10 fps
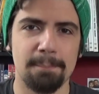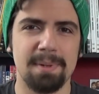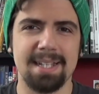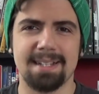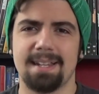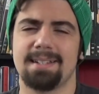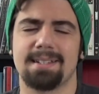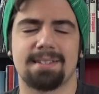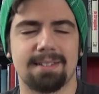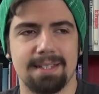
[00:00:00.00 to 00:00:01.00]
But it
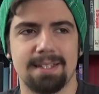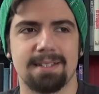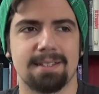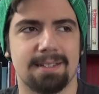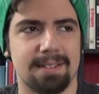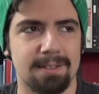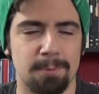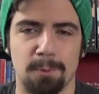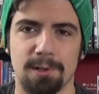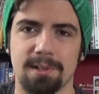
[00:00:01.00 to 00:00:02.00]
just
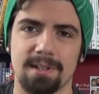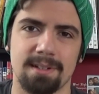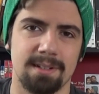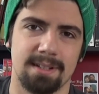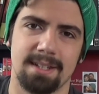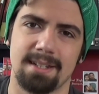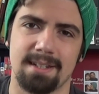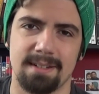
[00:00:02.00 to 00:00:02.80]
didn't work. It